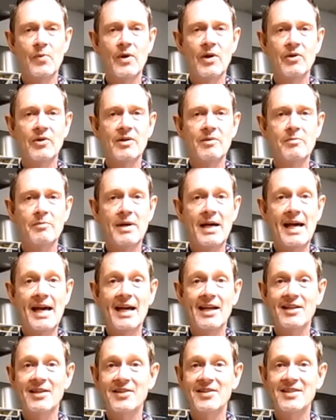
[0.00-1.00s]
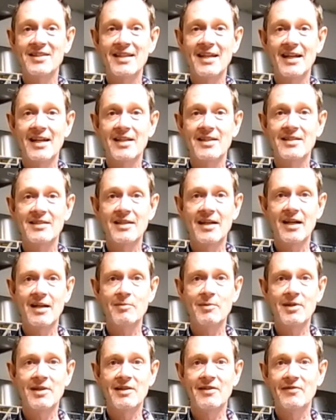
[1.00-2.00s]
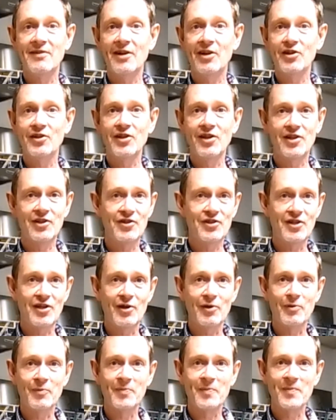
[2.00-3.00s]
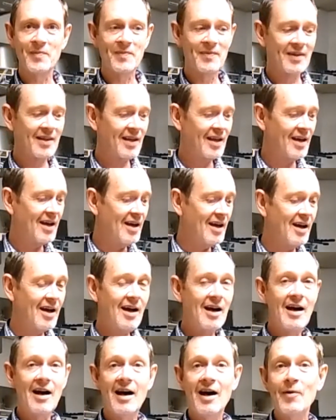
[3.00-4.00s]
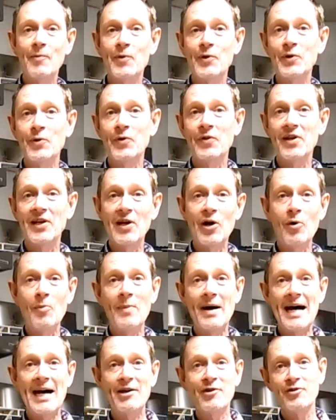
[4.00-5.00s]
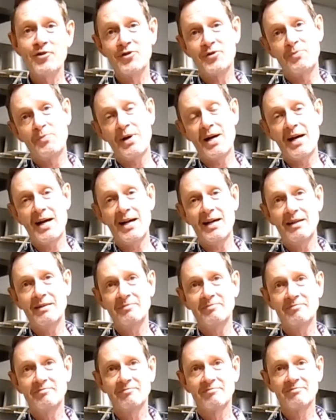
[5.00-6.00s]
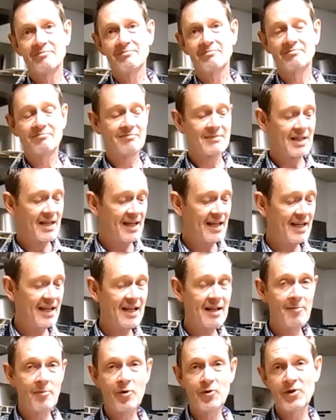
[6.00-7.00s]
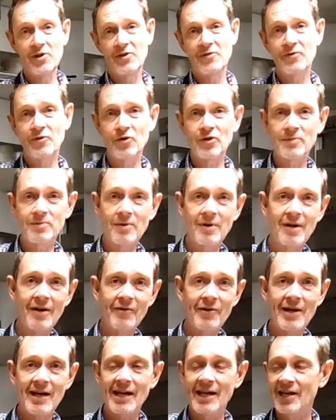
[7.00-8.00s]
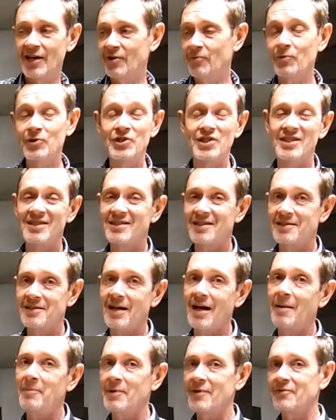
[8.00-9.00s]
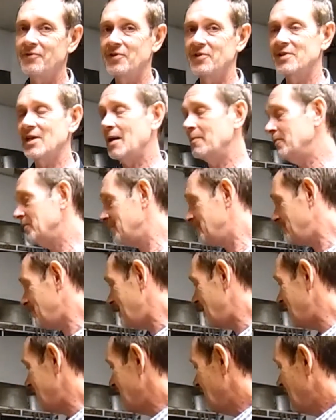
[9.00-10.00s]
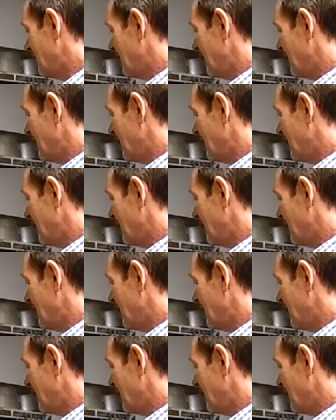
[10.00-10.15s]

Welcome back to the second segment of our cooking show. We're doing the coal miner's pie, and I'm going to do the first part right here, which is the topping for the top of the pie.